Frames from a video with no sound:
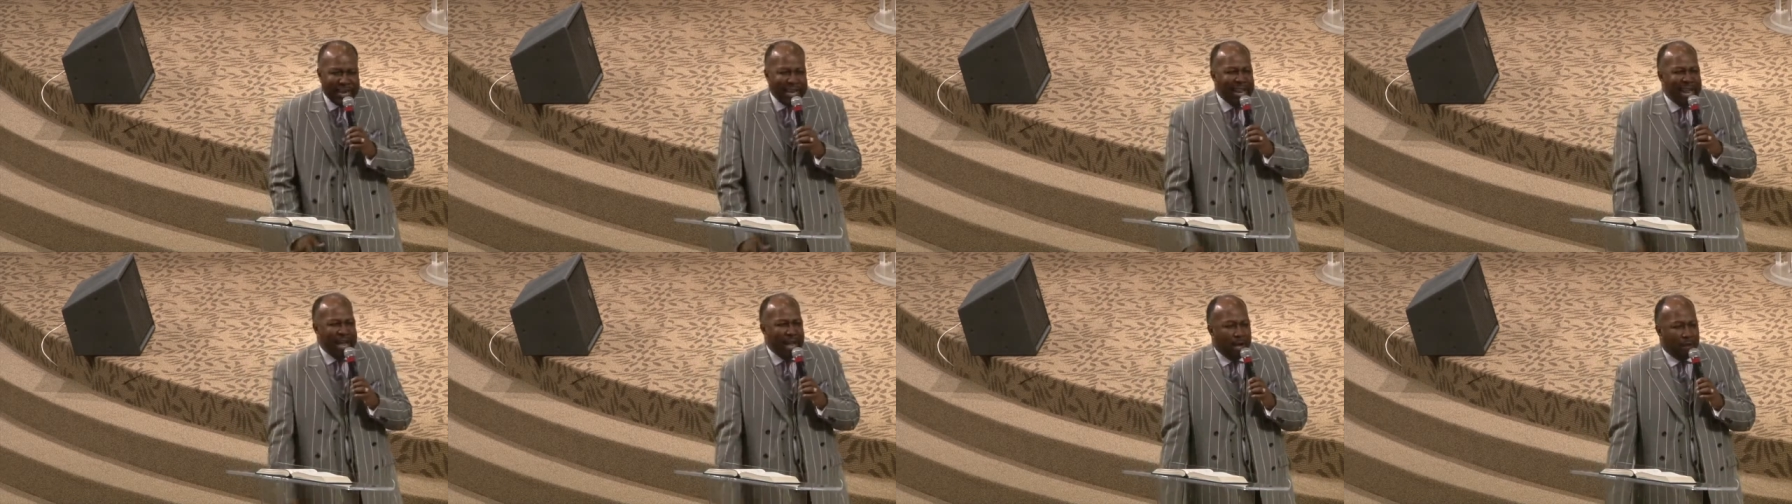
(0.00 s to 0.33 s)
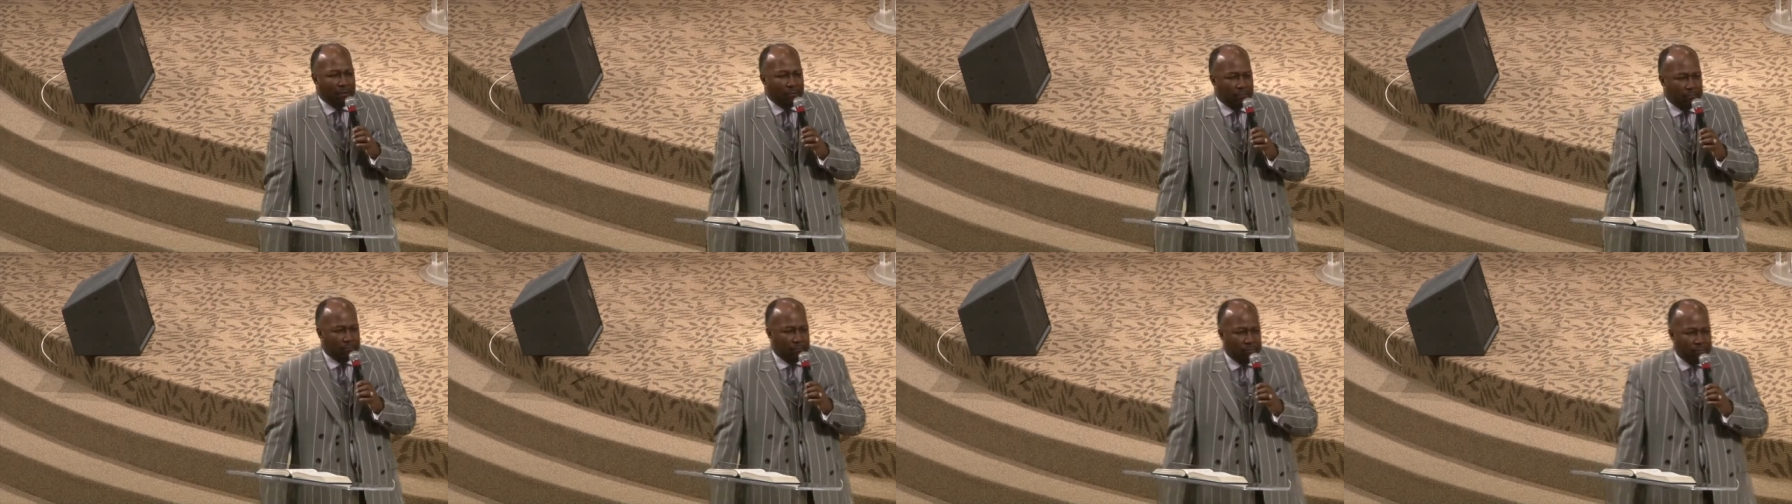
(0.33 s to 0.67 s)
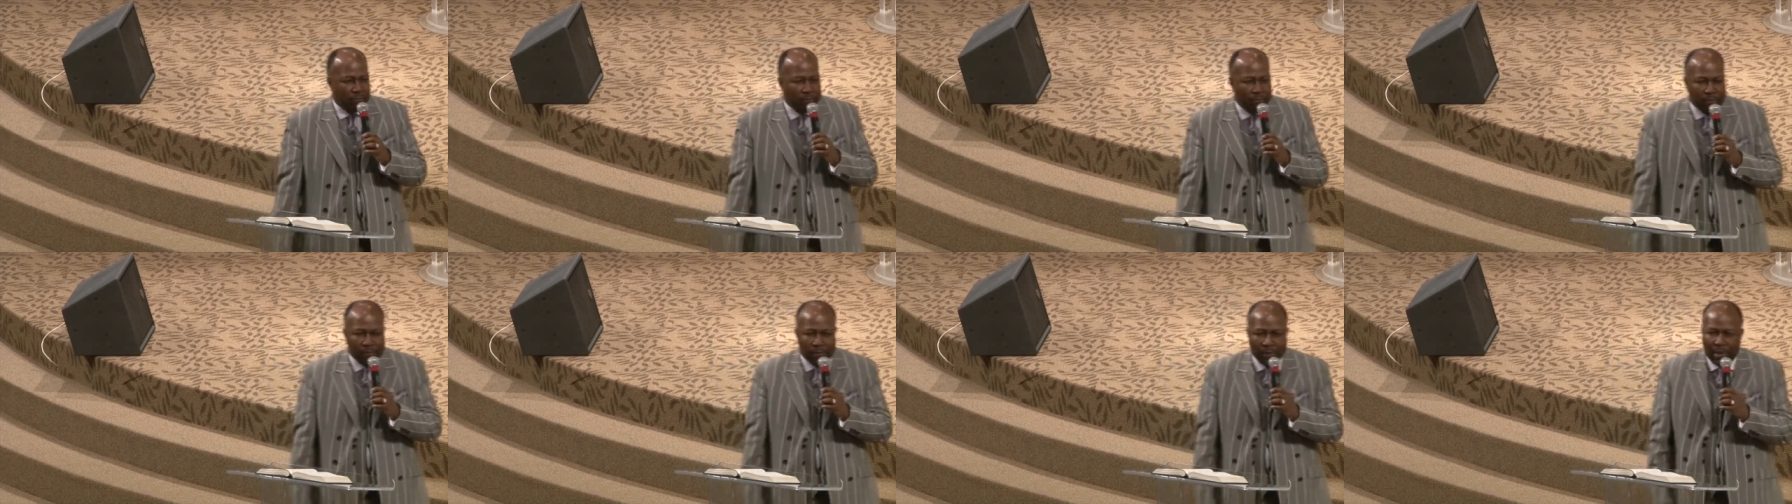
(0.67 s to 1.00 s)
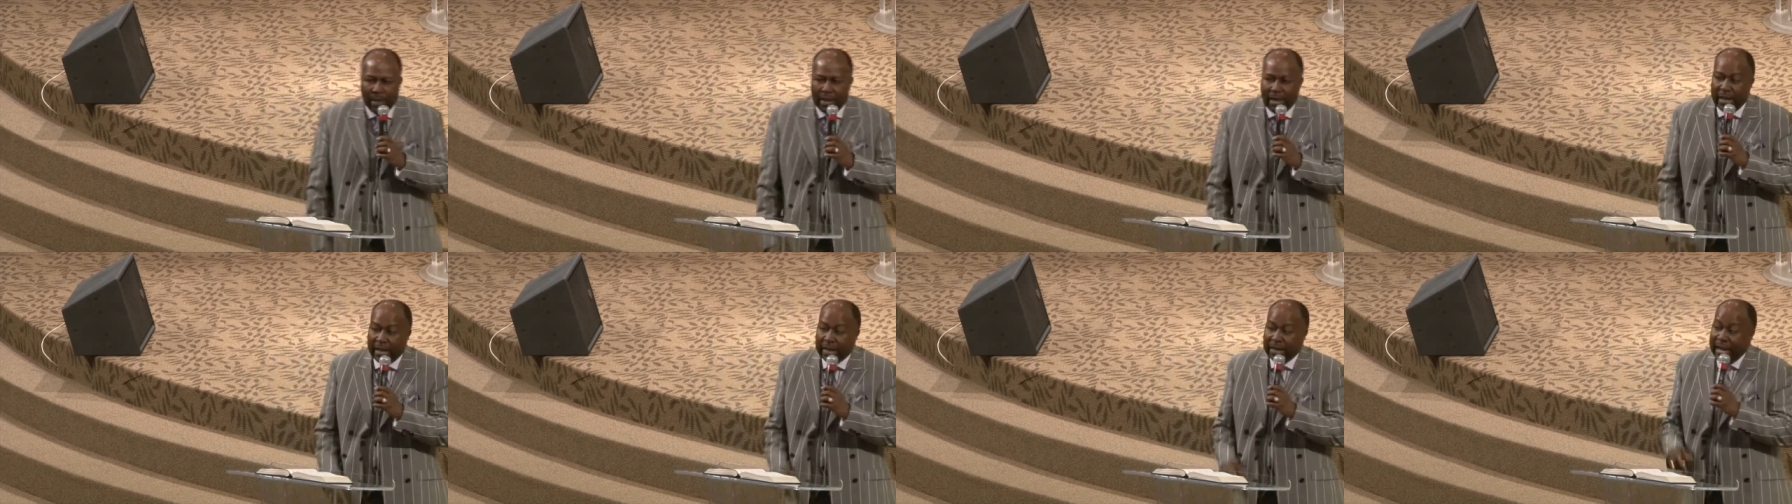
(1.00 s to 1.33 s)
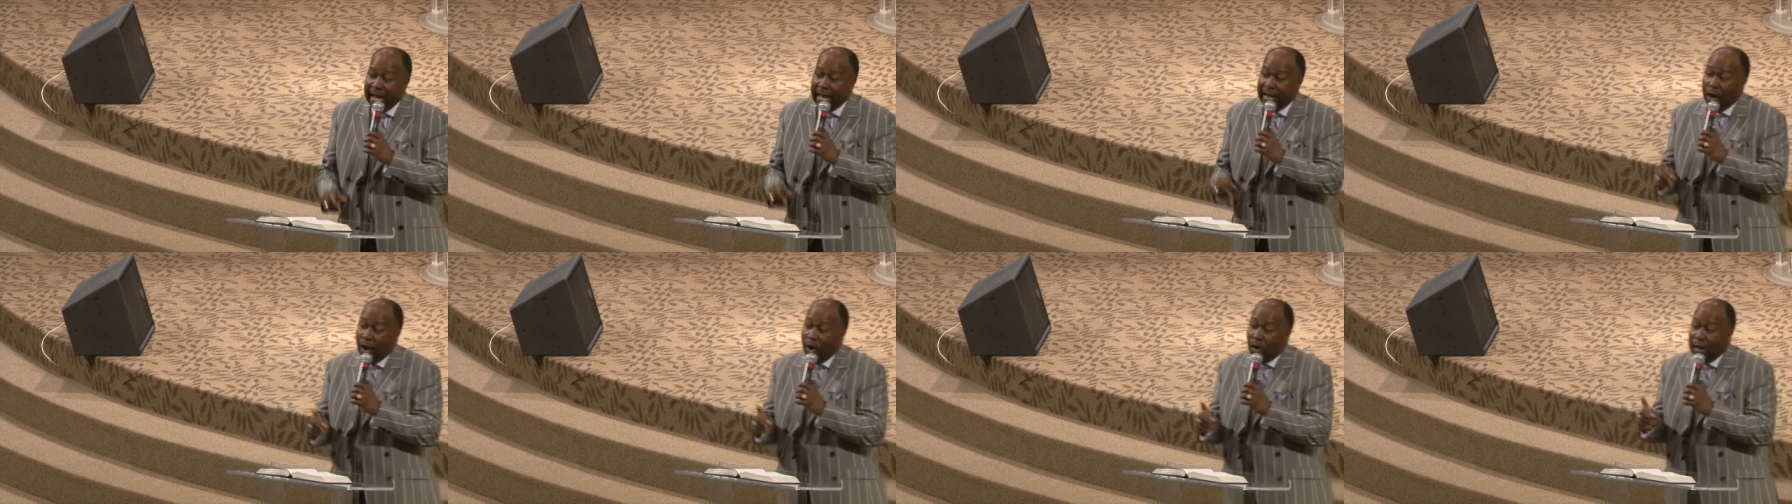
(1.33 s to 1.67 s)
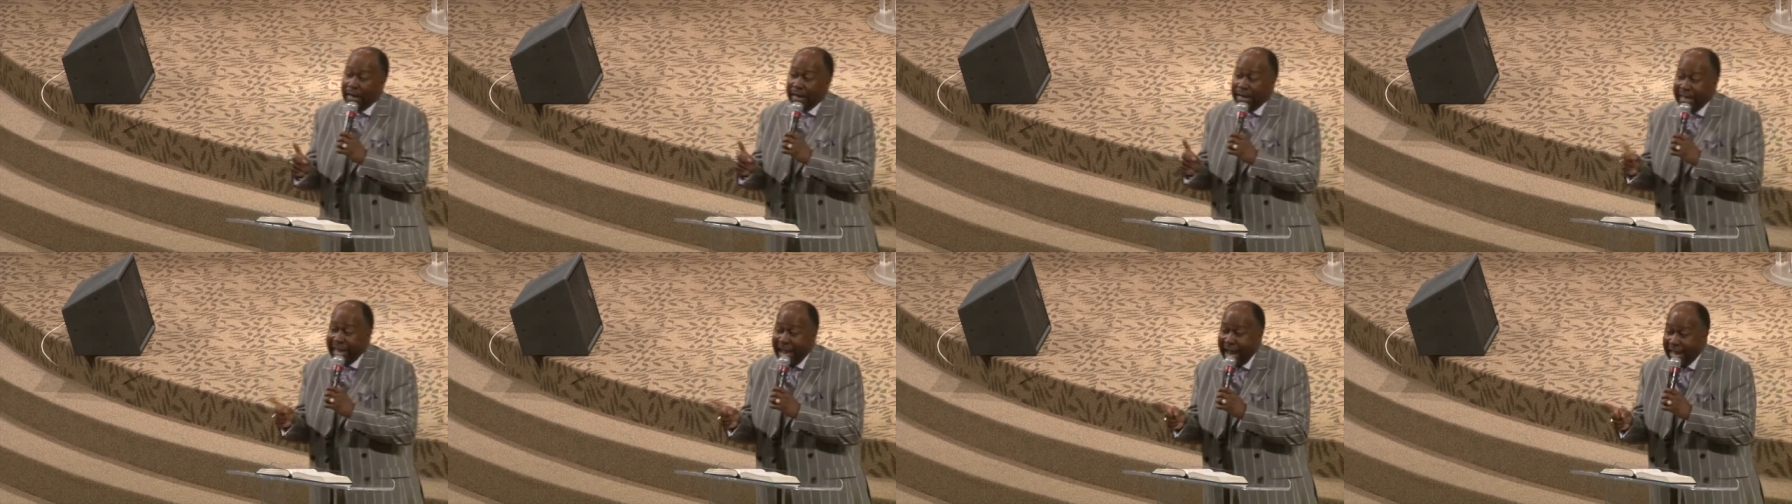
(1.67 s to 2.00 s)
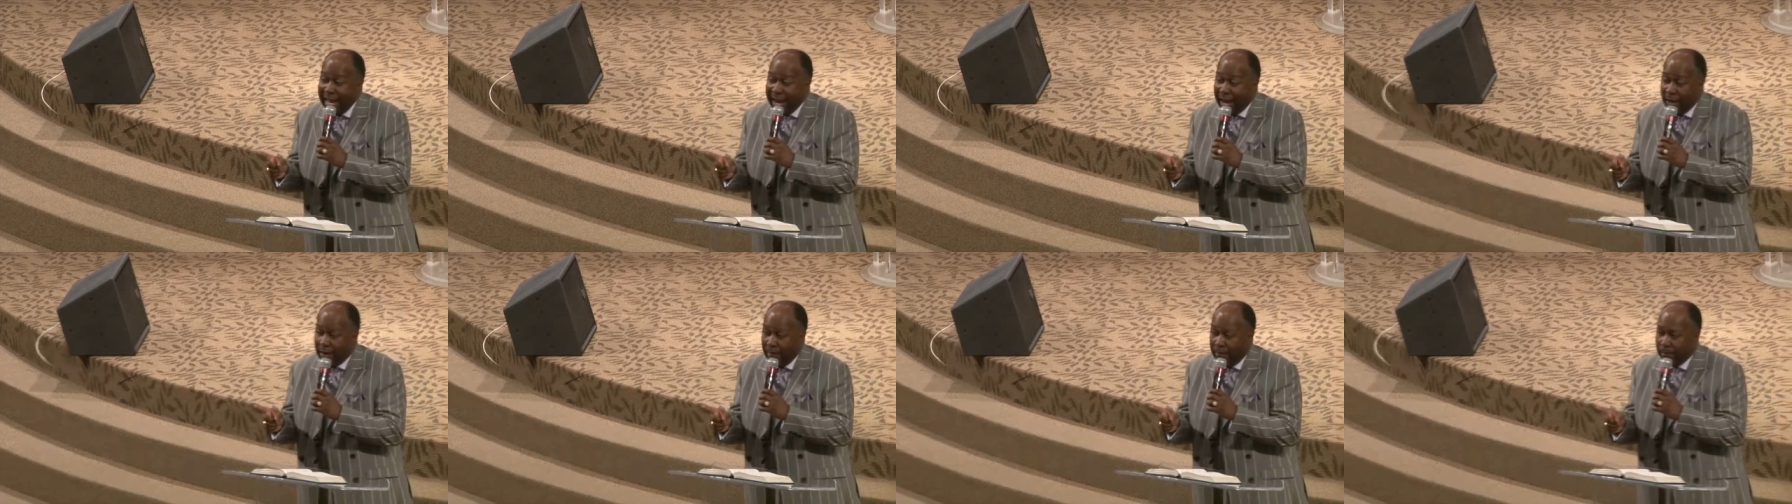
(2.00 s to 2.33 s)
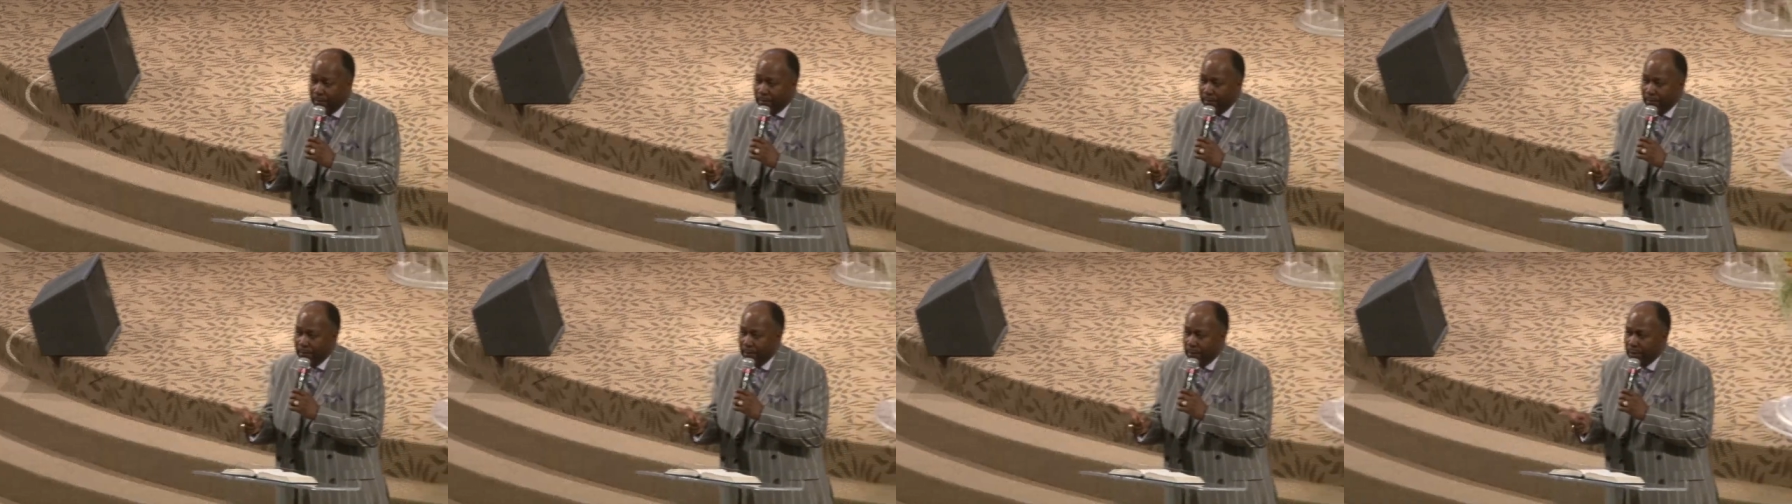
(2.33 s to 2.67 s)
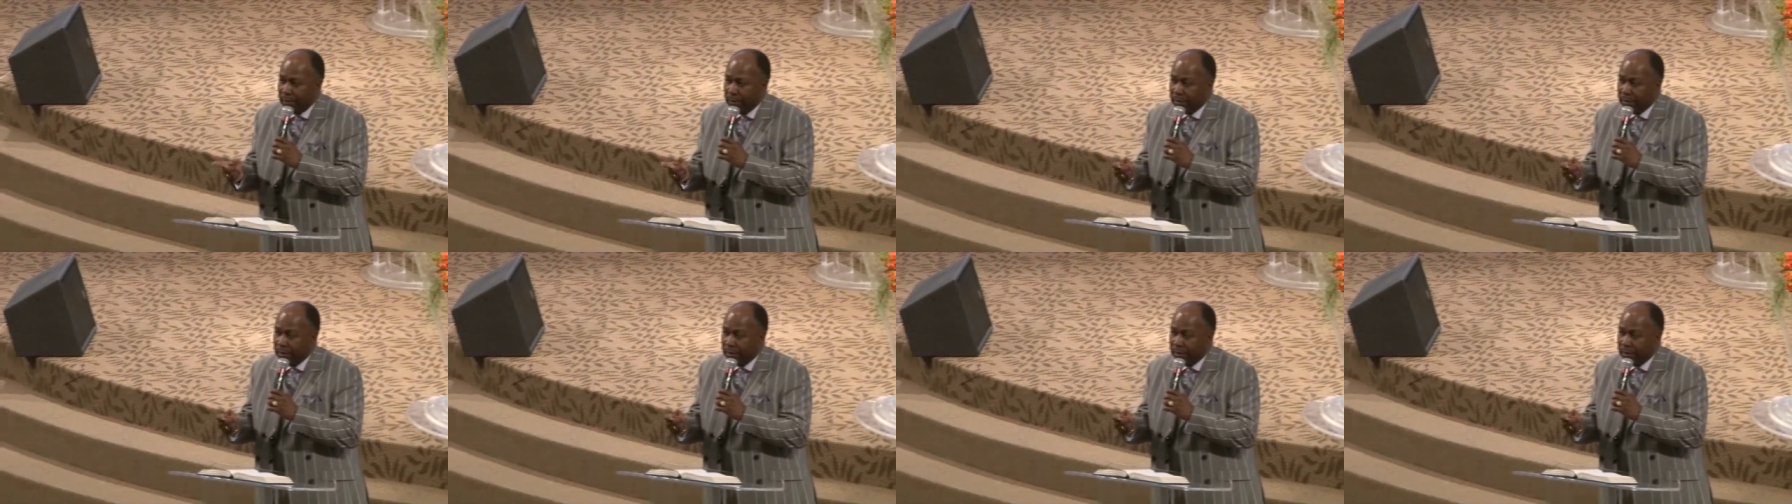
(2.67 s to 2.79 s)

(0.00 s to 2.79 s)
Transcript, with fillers: Get up. Not only get up,